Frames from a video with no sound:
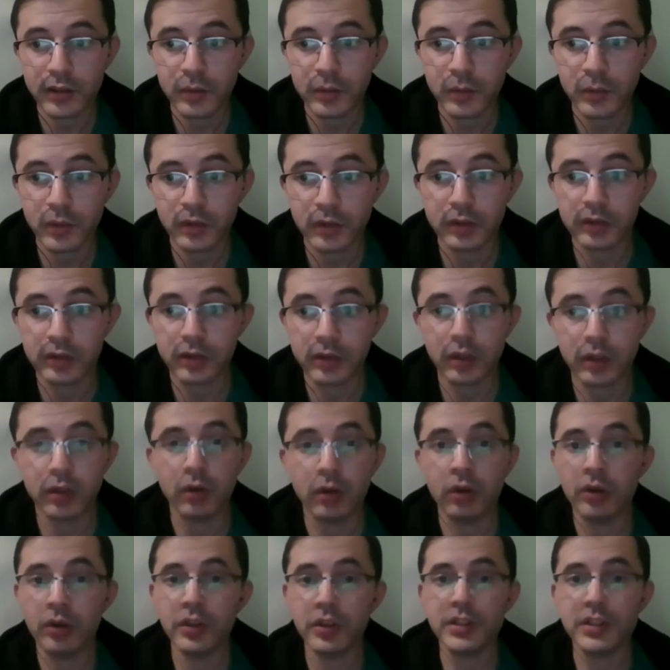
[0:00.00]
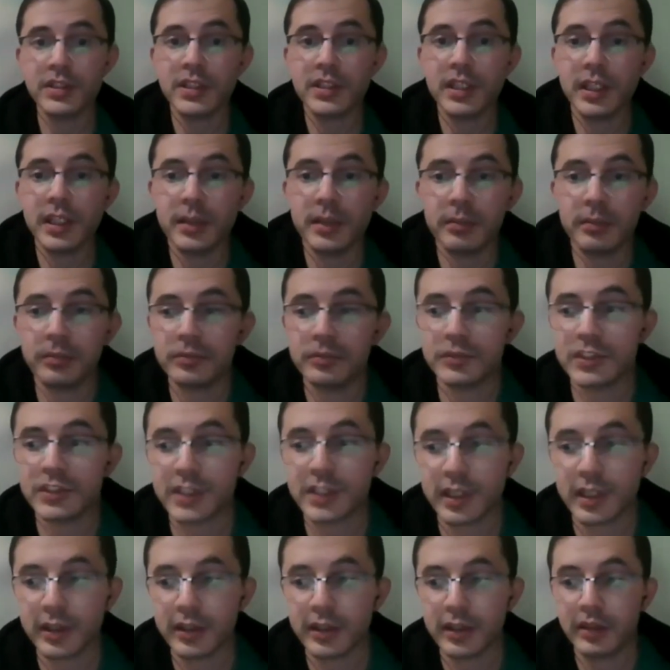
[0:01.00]
Well, all the team
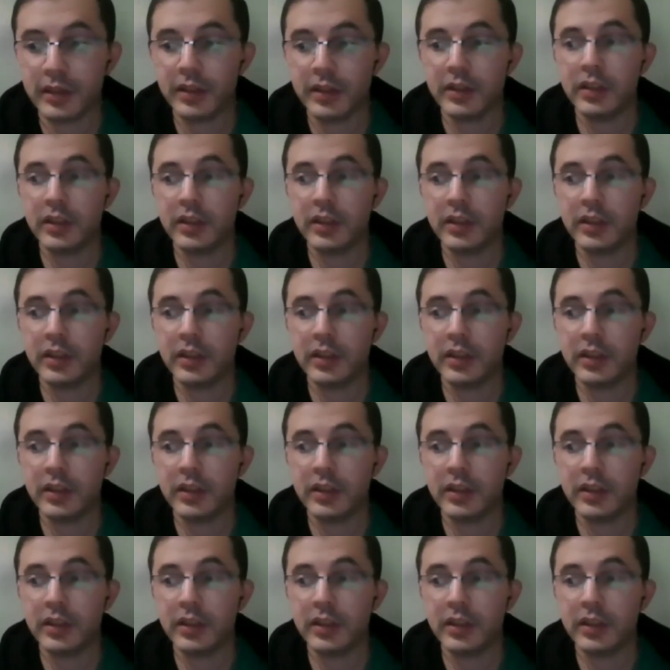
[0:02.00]
started.